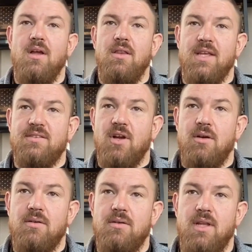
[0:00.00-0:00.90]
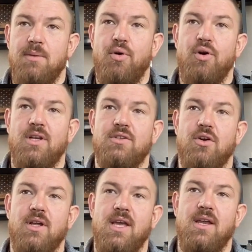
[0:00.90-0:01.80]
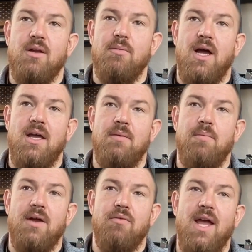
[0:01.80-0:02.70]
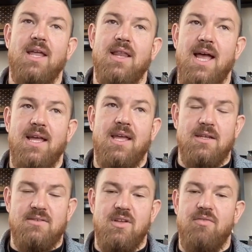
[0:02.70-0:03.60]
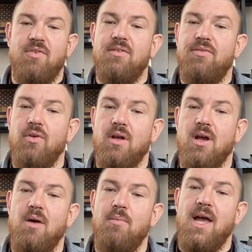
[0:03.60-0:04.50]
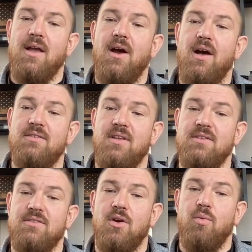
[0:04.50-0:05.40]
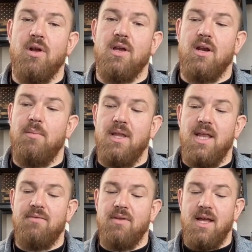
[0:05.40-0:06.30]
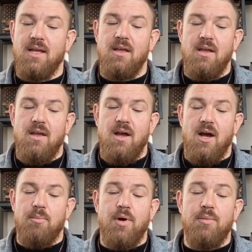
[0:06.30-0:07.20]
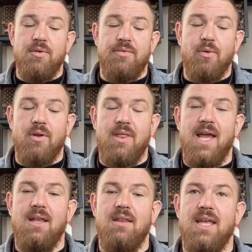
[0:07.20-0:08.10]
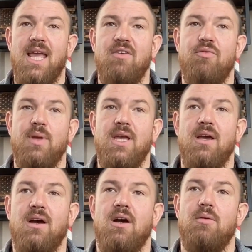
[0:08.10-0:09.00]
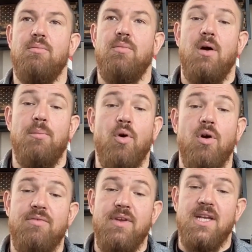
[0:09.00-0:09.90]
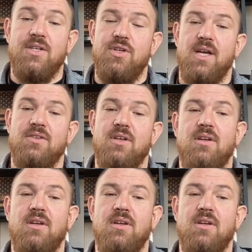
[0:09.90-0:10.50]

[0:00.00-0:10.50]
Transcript: They put a tourniquet on my right leg and stuff it full of combat gauze, and they start working on my left leg. But before that, they gave me a morphine injection.